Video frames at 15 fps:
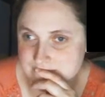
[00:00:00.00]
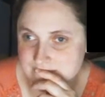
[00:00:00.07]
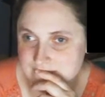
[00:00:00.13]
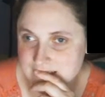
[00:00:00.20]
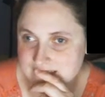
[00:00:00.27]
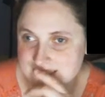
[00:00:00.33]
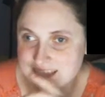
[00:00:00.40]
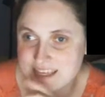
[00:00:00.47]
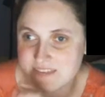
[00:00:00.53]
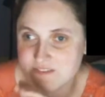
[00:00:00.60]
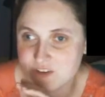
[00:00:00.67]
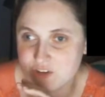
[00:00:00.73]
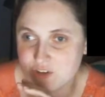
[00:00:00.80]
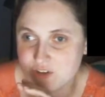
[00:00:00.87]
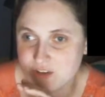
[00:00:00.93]
I think
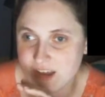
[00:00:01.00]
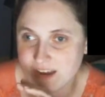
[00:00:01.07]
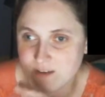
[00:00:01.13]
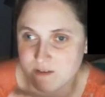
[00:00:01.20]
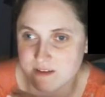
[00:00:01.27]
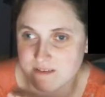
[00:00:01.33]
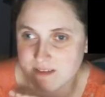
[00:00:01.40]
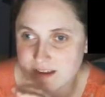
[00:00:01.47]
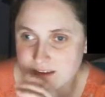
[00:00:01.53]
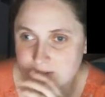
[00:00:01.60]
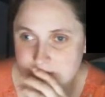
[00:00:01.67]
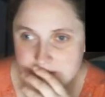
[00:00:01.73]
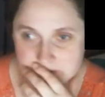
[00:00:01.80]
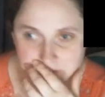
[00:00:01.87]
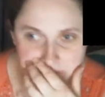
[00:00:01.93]
I don't
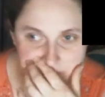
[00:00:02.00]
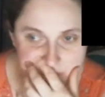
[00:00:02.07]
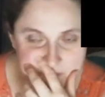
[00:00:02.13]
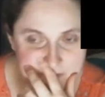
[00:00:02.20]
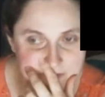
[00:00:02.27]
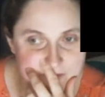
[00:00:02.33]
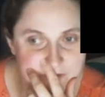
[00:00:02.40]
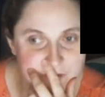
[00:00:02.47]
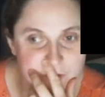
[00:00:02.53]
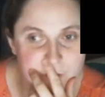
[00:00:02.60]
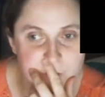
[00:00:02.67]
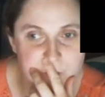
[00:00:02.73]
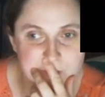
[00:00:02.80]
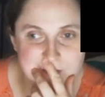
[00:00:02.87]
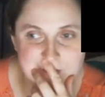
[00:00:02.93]
even remember if
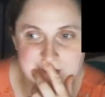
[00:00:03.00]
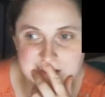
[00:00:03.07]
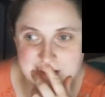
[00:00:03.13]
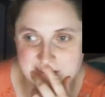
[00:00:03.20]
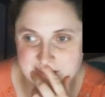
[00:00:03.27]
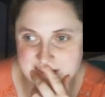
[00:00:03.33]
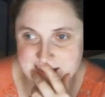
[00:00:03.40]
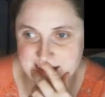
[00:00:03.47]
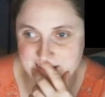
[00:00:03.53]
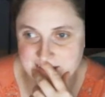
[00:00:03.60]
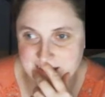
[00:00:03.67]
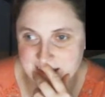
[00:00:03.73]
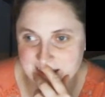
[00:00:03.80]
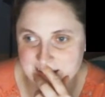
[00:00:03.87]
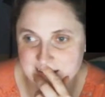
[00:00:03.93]
Dual Wielding was out
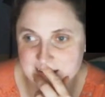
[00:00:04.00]
yet.